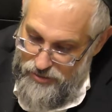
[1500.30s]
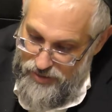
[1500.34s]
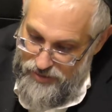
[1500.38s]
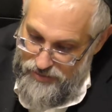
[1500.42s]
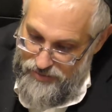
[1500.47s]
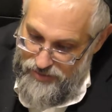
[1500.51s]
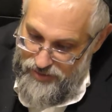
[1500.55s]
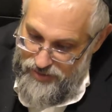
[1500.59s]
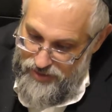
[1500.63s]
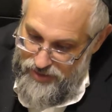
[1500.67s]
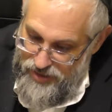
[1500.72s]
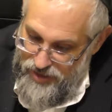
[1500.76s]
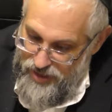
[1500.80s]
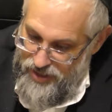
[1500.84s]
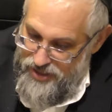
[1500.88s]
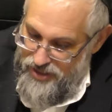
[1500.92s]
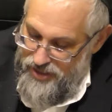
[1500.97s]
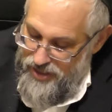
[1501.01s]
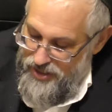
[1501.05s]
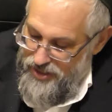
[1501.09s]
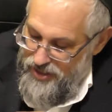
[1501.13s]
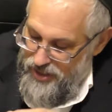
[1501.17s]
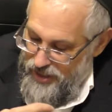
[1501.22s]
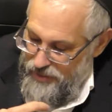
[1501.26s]
evil. He
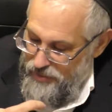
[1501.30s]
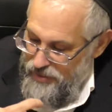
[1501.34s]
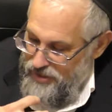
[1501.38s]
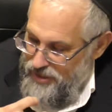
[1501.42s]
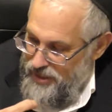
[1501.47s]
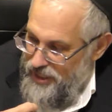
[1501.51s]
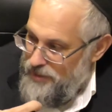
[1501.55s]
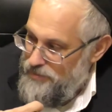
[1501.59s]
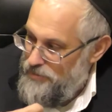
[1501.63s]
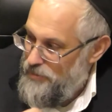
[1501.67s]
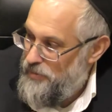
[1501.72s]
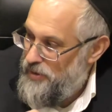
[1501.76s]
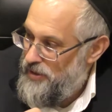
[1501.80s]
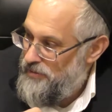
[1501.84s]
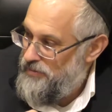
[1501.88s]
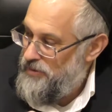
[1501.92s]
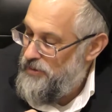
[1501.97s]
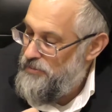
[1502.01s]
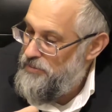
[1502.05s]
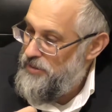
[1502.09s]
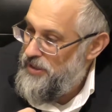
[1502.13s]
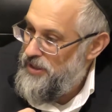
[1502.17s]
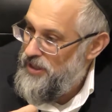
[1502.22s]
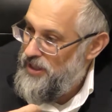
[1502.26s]
wants to keep away
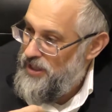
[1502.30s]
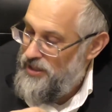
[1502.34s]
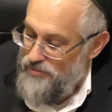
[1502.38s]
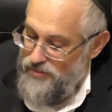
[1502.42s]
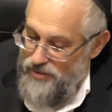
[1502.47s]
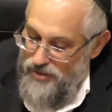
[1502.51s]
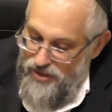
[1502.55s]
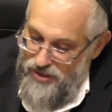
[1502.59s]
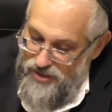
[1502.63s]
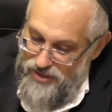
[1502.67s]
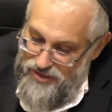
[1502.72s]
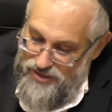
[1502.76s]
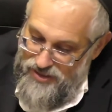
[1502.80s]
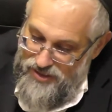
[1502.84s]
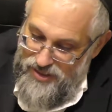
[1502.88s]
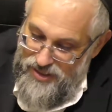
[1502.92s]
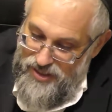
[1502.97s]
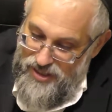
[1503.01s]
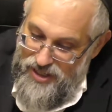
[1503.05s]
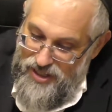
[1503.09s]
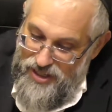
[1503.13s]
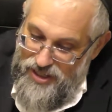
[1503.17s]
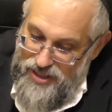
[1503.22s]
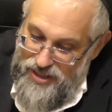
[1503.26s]
from being an evil heart.
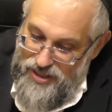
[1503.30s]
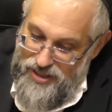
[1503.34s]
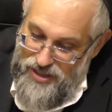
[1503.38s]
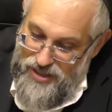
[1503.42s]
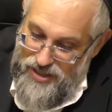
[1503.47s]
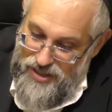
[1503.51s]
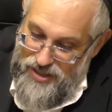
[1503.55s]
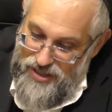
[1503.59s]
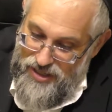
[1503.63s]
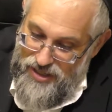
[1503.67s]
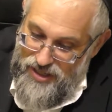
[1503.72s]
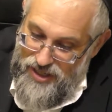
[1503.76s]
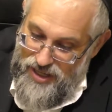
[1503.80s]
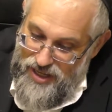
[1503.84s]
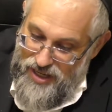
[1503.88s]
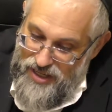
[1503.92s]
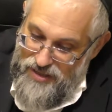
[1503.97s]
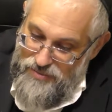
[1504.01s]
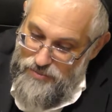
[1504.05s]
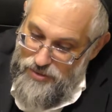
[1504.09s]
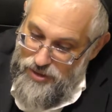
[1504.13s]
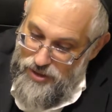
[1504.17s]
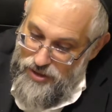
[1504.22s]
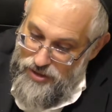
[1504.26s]

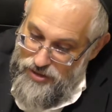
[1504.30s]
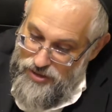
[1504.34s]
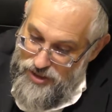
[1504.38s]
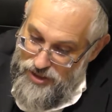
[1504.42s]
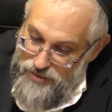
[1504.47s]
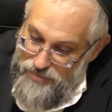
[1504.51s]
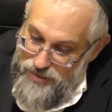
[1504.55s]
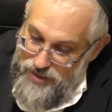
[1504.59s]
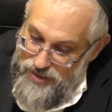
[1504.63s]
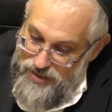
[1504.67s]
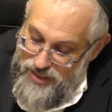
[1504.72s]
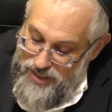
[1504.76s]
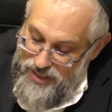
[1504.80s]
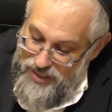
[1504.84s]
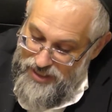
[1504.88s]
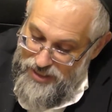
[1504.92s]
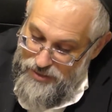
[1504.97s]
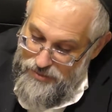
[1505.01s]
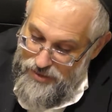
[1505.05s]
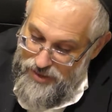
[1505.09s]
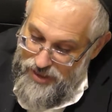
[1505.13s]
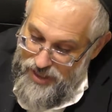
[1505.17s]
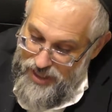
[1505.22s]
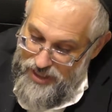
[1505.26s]
If
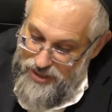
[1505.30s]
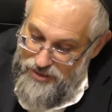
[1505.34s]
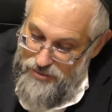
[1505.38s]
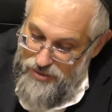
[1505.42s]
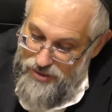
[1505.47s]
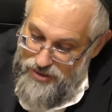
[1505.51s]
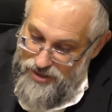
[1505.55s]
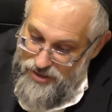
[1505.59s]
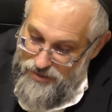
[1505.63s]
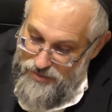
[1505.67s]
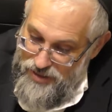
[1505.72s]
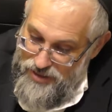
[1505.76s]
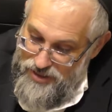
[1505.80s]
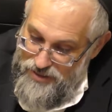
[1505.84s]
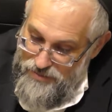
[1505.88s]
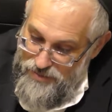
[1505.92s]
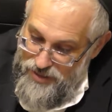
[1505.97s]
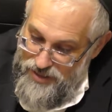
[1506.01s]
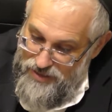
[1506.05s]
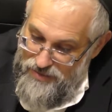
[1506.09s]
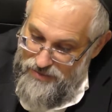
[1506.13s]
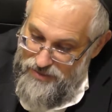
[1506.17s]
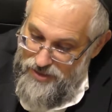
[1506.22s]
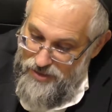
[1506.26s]

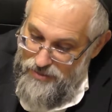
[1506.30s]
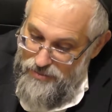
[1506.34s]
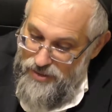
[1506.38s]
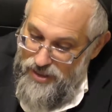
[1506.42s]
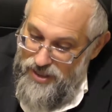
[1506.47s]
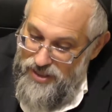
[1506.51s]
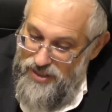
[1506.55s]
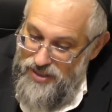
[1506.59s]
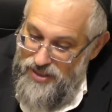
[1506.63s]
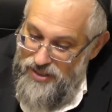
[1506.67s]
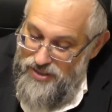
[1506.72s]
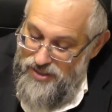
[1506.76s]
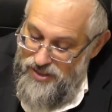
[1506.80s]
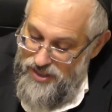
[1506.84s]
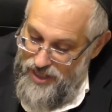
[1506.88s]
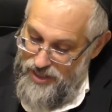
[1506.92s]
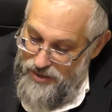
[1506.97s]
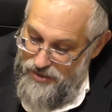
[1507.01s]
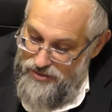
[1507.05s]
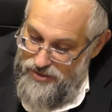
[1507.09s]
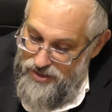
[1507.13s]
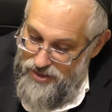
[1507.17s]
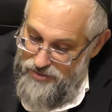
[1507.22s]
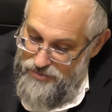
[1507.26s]
somebody
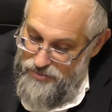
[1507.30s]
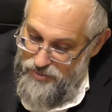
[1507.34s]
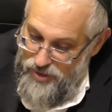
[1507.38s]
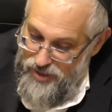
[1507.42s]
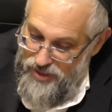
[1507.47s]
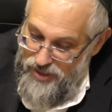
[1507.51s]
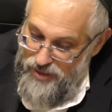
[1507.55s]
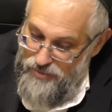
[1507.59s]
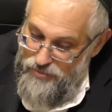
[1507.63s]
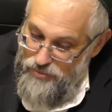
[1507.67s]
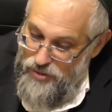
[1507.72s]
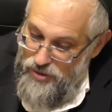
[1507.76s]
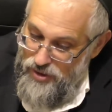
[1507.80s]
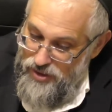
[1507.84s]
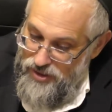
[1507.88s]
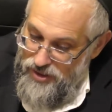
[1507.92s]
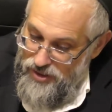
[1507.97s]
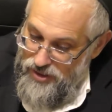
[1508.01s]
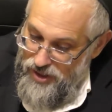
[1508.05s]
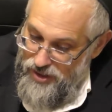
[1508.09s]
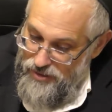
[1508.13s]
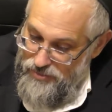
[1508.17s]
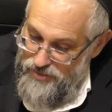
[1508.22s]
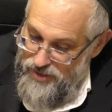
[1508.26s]
slanders his friend, I'm going
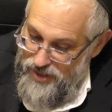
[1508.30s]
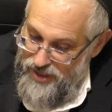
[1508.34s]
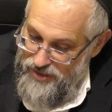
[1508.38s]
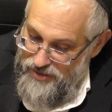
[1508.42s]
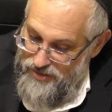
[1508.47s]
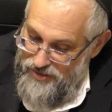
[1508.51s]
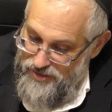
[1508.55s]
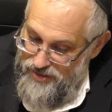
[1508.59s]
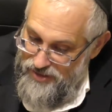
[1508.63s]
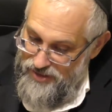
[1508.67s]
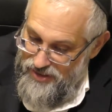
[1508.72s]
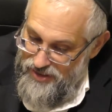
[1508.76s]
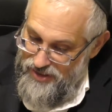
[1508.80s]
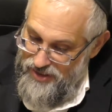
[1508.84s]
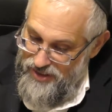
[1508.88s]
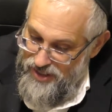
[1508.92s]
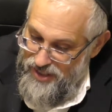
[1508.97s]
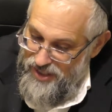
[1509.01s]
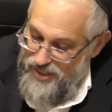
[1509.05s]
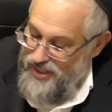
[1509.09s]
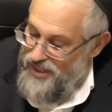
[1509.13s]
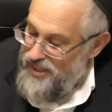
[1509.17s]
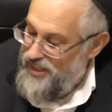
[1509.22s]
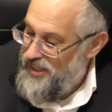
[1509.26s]
to cut him down.
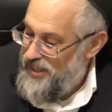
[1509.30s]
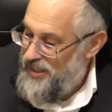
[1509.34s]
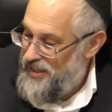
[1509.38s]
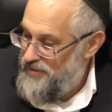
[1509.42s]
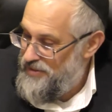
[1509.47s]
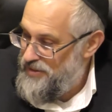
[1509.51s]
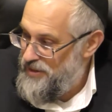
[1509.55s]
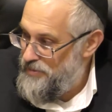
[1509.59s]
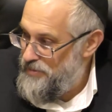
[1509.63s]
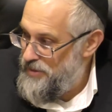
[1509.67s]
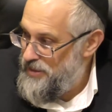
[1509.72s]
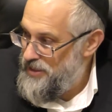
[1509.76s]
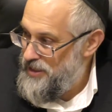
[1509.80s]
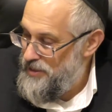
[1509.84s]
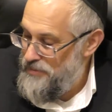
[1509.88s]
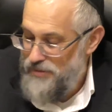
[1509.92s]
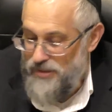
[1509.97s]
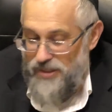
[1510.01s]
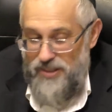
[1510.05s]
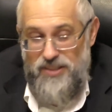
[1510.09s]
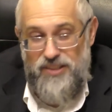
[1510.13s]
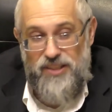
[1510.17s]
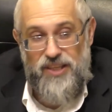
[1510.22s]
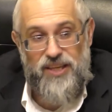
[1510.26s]
If somebody's
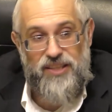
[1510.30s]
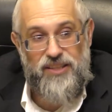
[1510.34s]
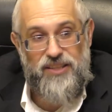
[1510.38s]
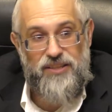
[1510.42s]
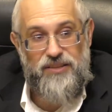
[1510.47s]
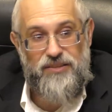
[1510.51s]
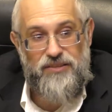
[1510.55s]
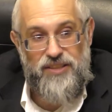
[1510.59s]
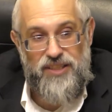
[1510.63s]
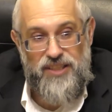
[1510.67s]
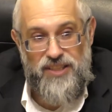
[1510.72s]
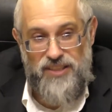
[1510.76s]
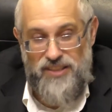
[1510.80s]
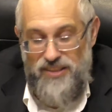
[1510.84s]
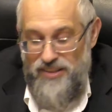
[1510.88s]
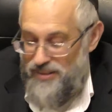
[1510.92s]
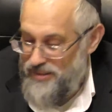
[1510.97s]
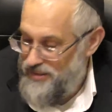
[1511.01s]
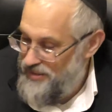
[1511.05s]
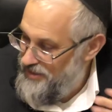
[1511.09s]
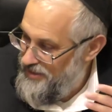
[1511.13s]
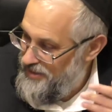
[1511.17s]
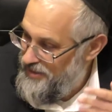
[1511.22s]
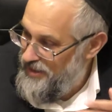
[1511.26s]
coming to slander,
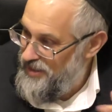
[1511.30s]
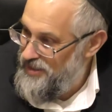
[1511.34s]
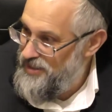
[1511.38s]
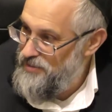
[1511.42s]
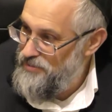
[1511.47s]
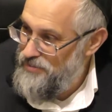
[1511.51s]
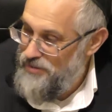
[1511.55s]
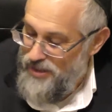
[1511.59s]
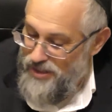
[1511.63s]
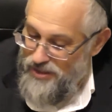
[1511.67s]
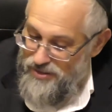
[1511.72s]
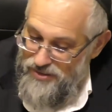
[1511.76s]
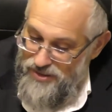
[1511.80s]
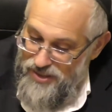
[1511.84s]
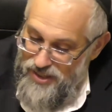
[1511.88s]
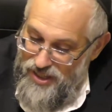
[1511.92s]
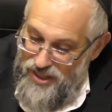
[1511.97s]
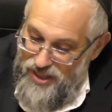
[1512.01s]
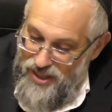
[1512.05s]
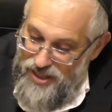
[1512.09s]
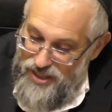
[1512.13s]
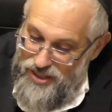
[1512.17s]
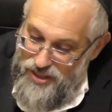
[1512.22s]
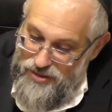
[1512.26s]
he cuts him down.
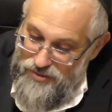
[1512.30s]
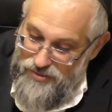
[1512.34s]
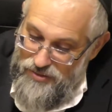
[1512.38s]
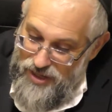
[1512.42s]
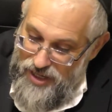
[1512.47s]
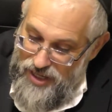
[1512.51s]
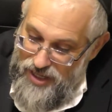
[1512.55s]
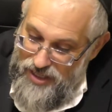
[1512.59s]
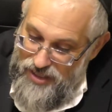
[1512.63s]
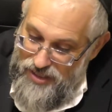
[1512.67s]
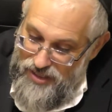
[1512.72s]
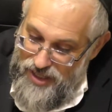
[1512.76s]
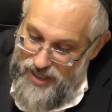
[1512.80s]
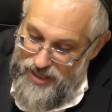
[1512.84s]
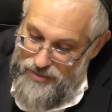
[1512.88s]
I